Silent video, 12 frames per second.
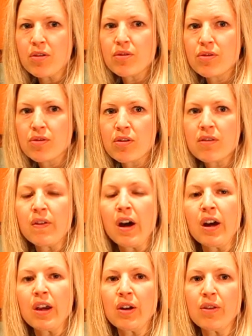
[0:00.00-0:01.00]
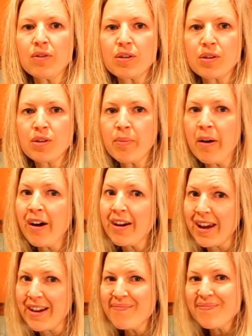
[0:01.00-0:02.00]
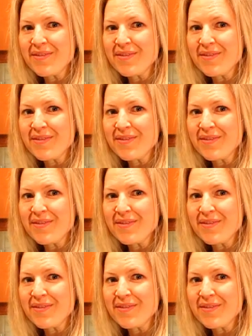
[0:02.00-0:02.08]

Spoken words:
nutrient value to the body.